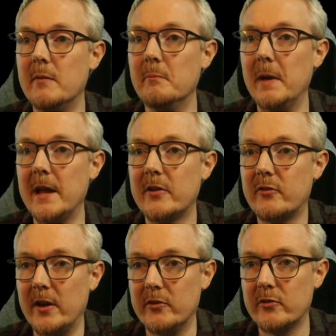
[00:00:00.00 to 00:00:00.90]

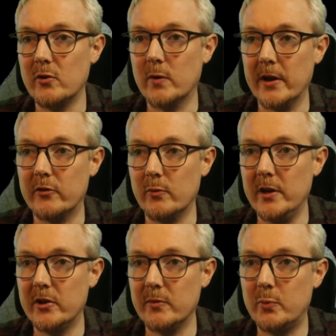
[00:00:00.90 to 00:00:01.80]
Makes sense. Okay, so
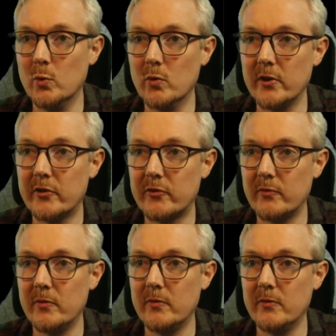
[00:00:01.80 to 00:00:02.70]
we need to pull this.